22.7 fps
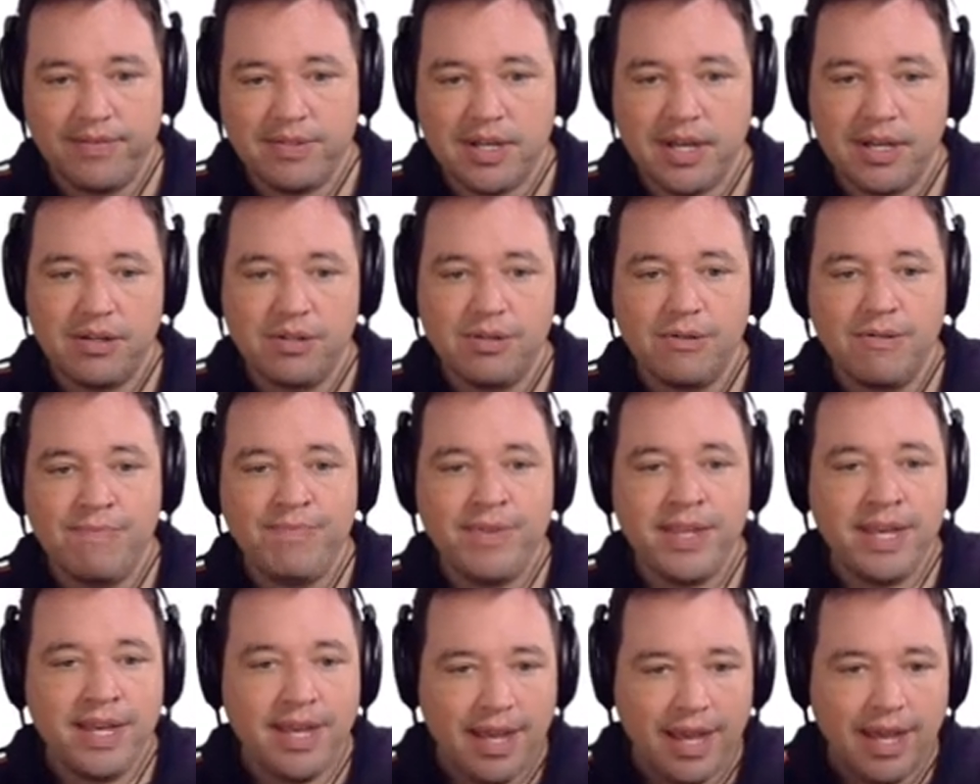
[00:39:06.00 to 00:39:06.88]
cycle
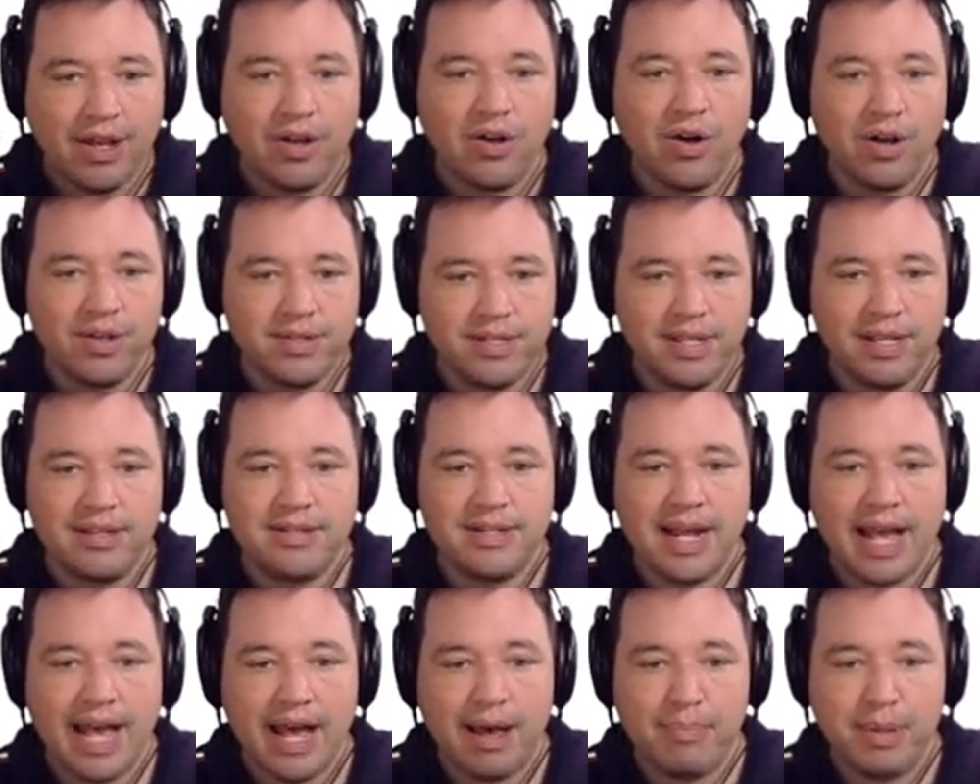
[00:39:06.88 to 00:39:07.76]
and cause things
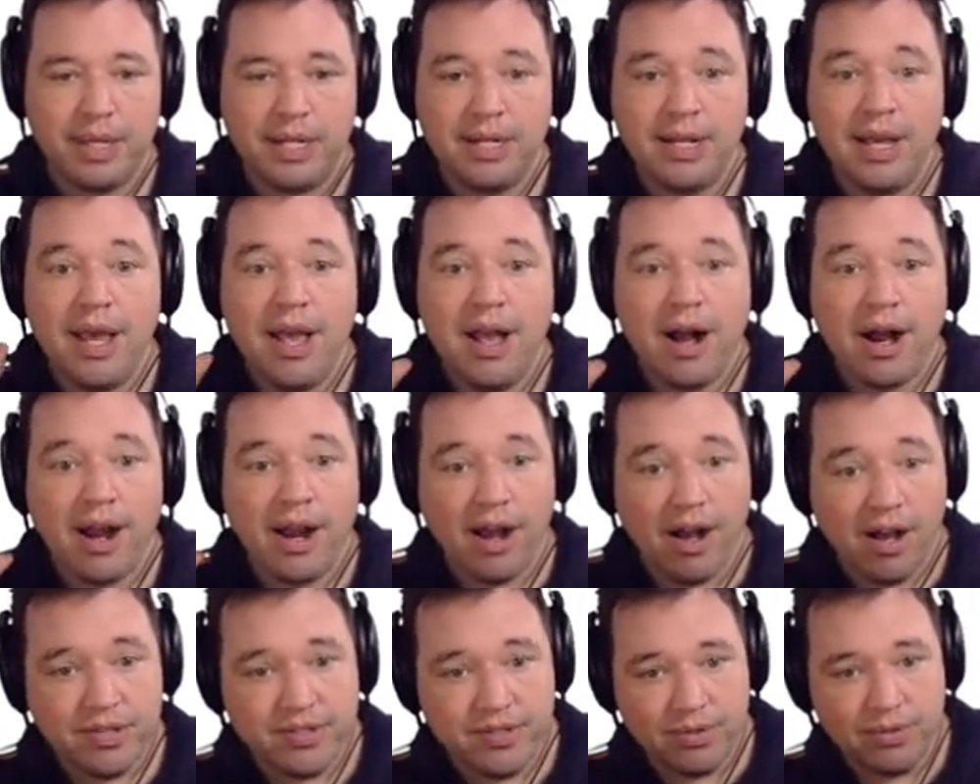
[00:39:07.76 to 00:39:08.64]
to happen. I
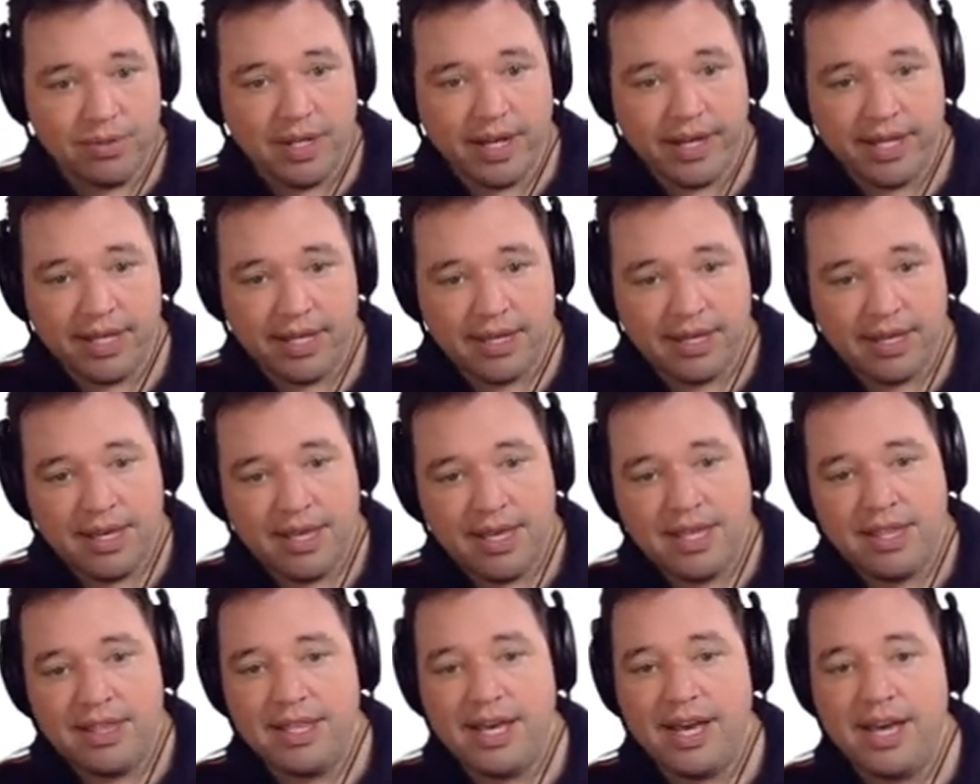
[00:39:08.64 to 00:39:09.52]
also like
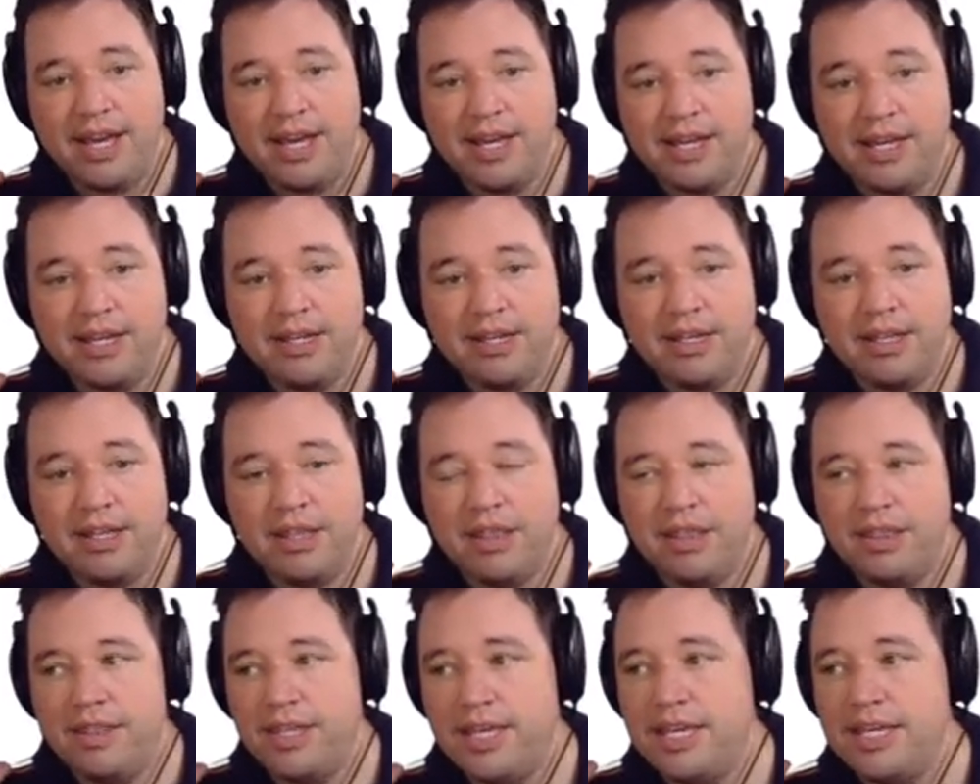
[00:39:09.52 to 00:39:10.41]
that
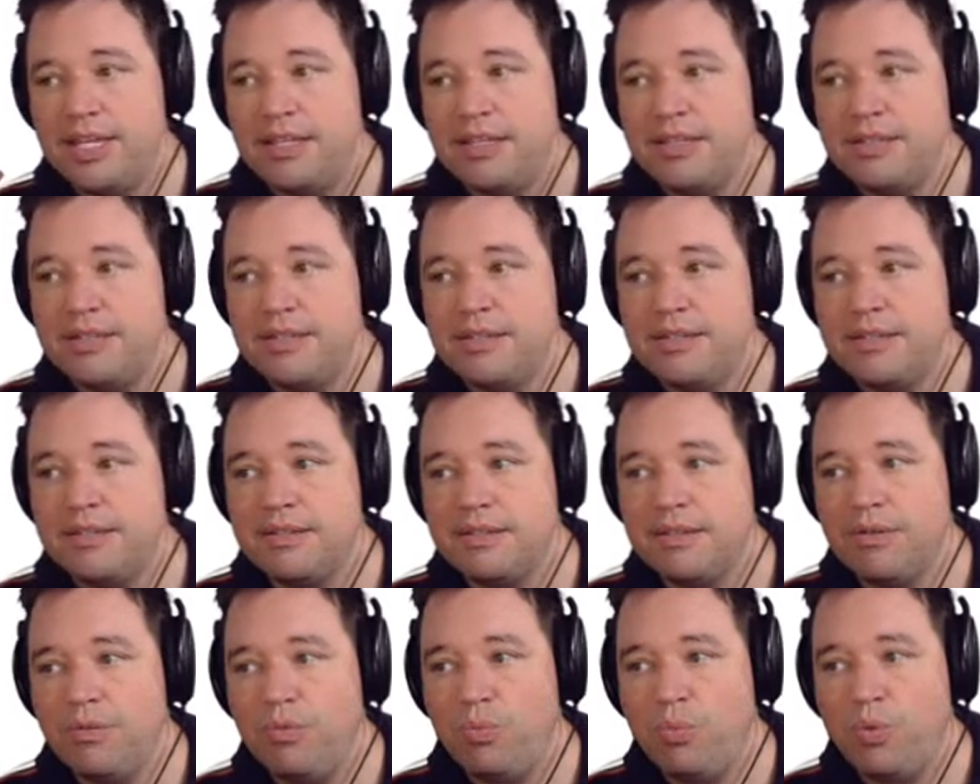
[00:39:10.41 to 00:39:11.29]

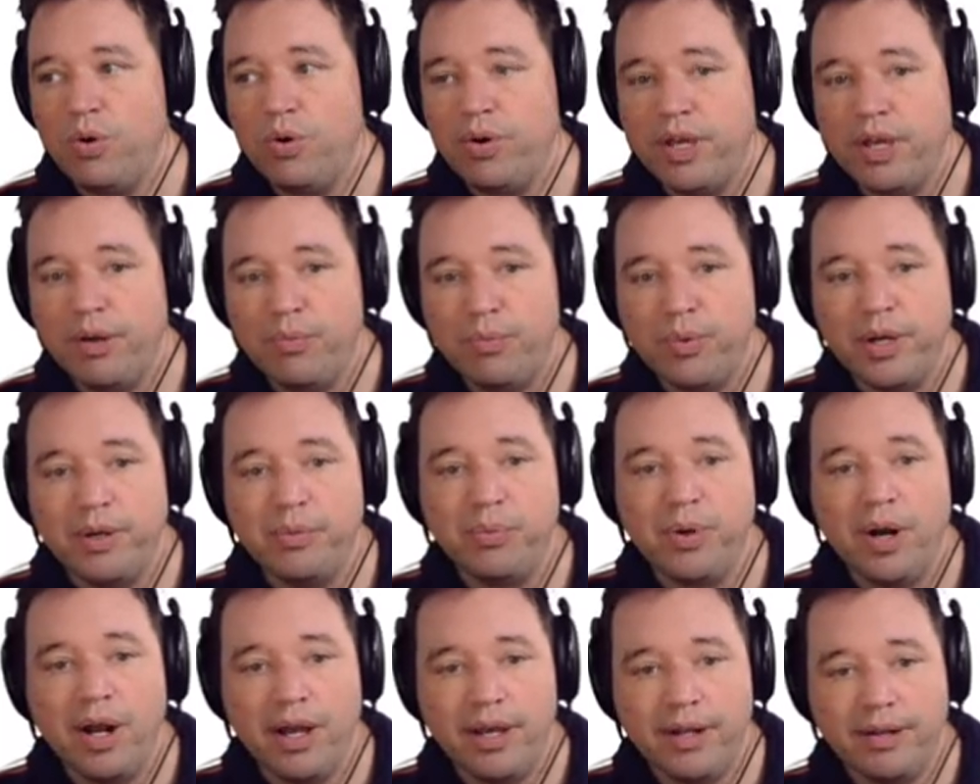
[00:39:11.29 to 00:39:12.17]
these will get
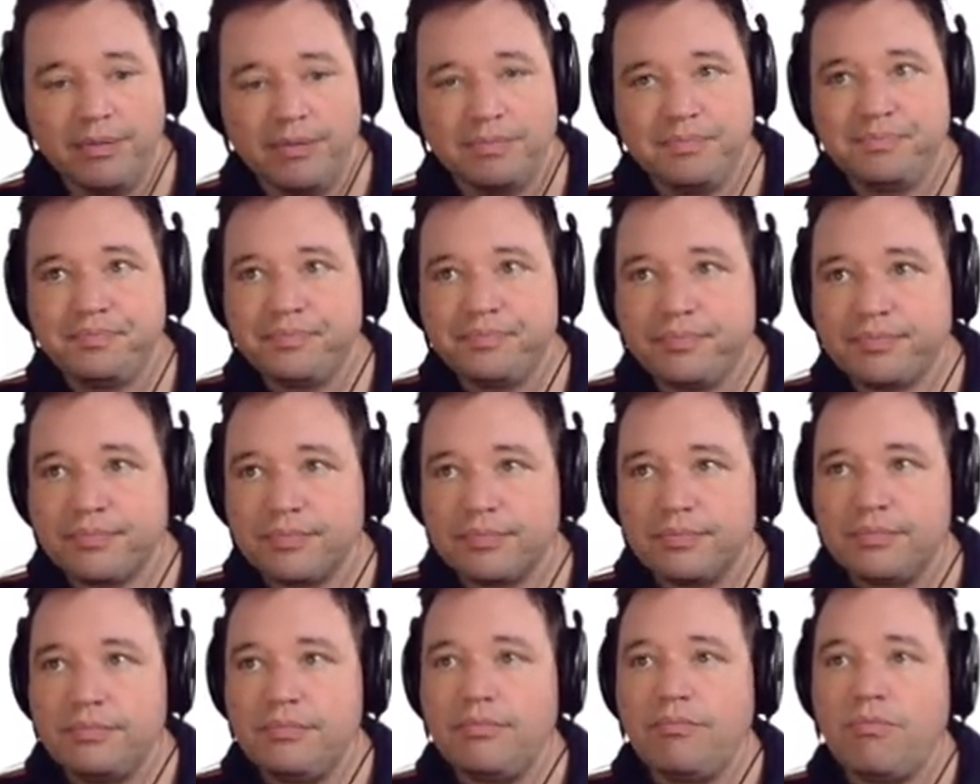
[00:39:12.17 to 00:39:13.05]
rerun.
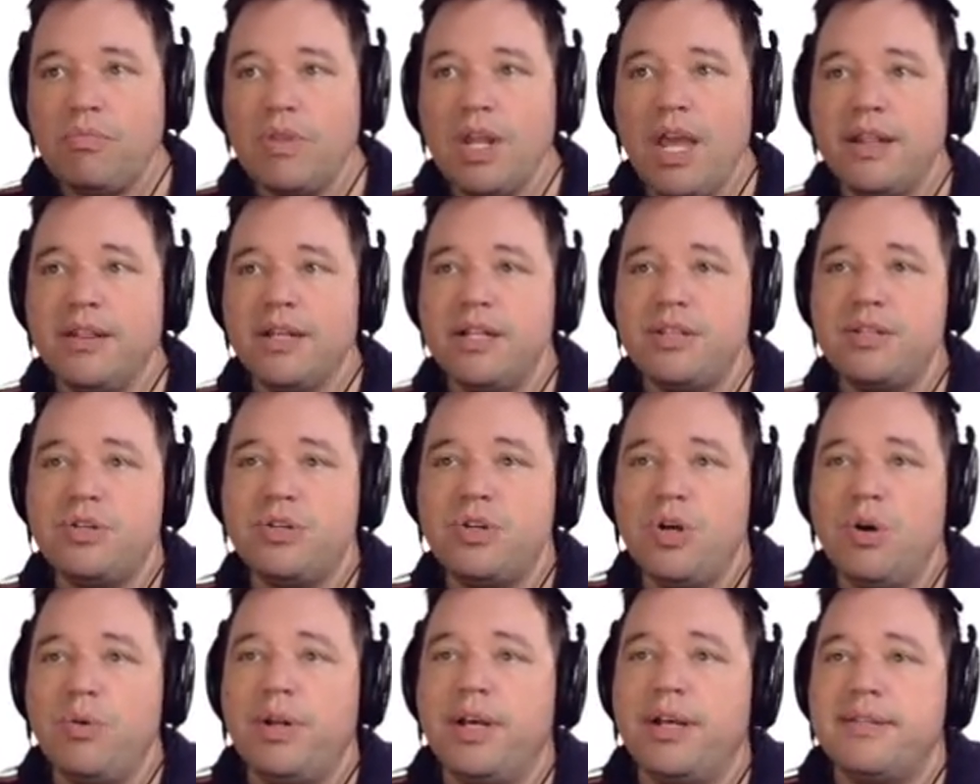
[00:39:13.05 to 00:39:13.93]
And let's
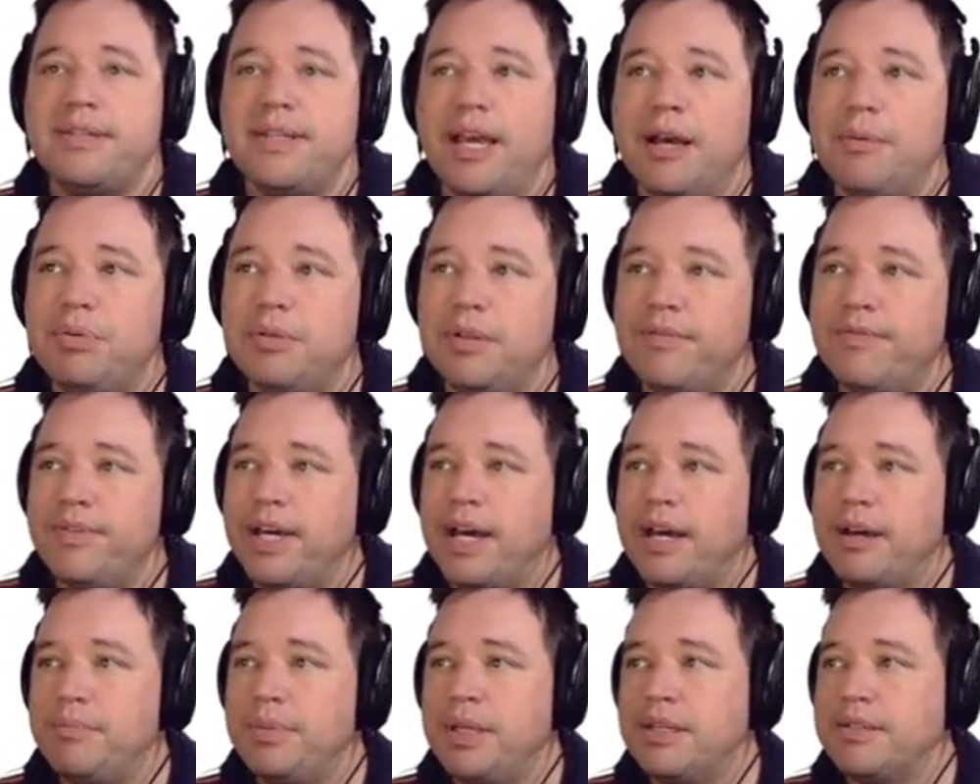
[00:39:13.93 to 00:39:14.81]
show an example of
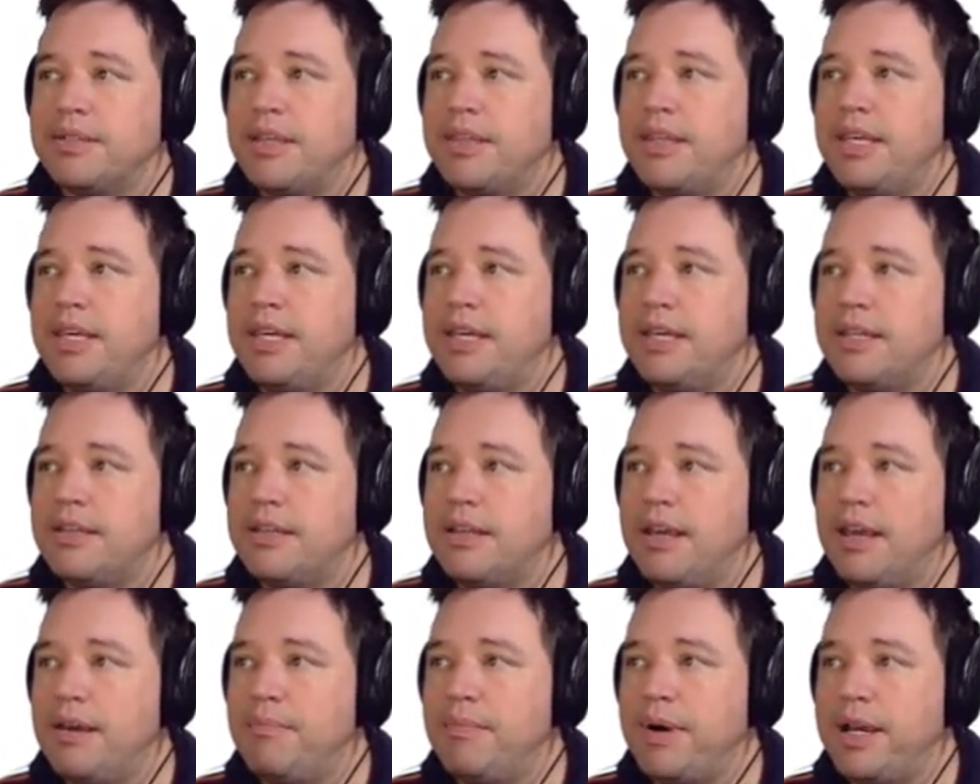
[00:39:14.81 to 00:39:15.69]
that, because I think
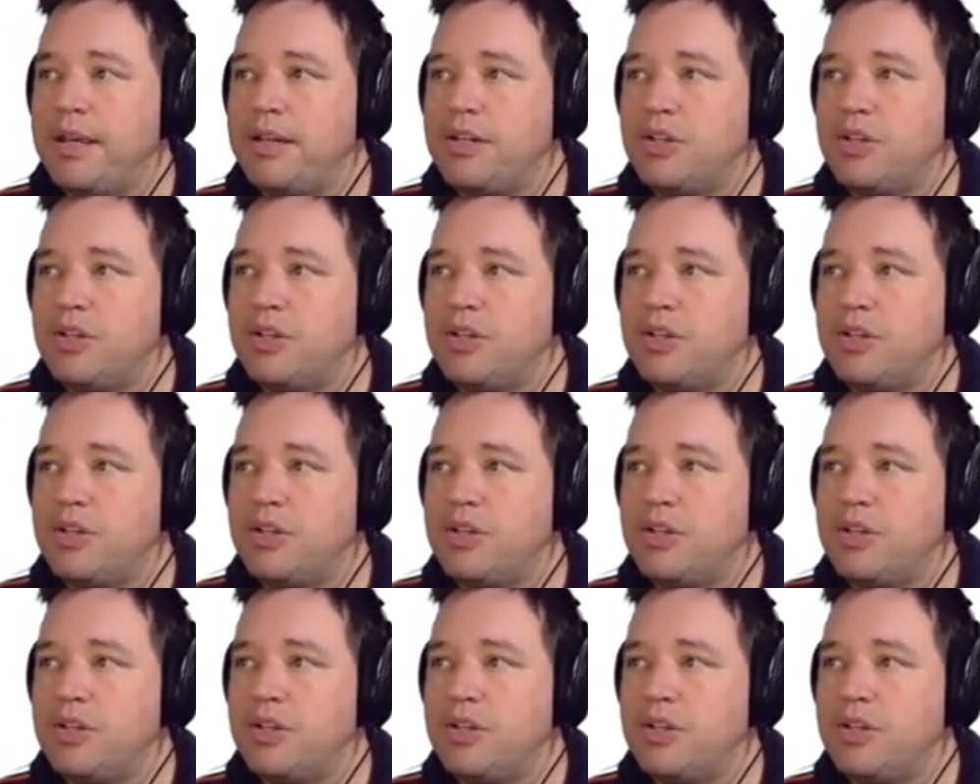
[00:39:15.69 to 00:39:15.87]
it might